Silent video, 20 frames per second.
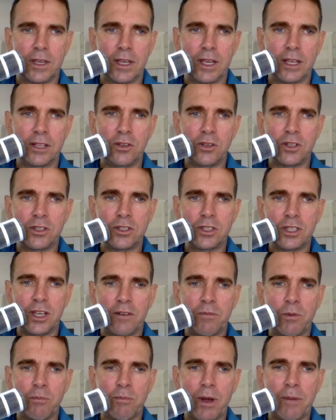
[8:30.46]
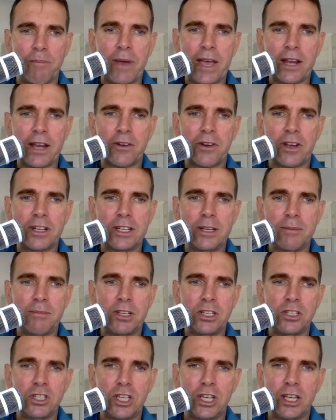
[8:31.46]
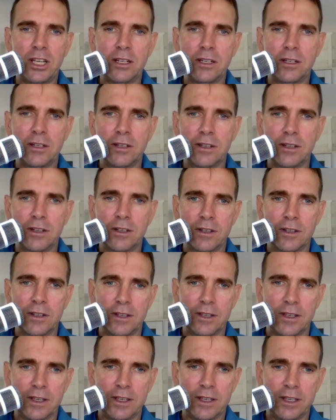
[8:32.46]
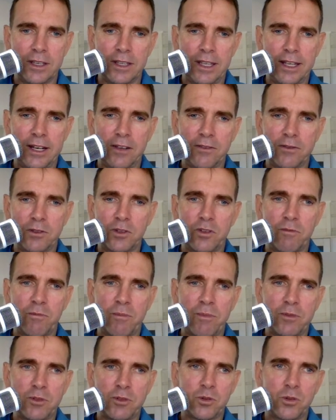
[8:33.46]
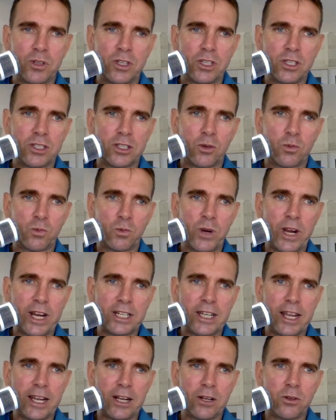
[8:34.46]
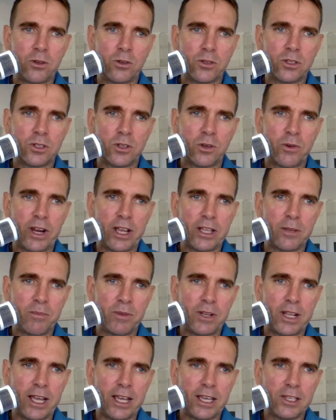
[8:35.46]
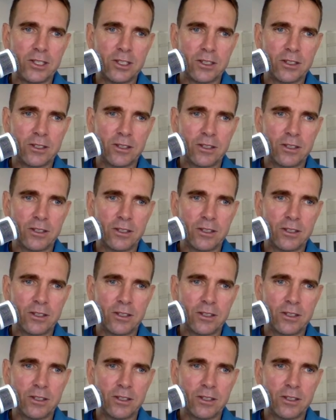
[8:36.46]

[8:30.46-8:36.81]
And you can see I put my background image in, and then I've sort of drawn these little rectangles around the place.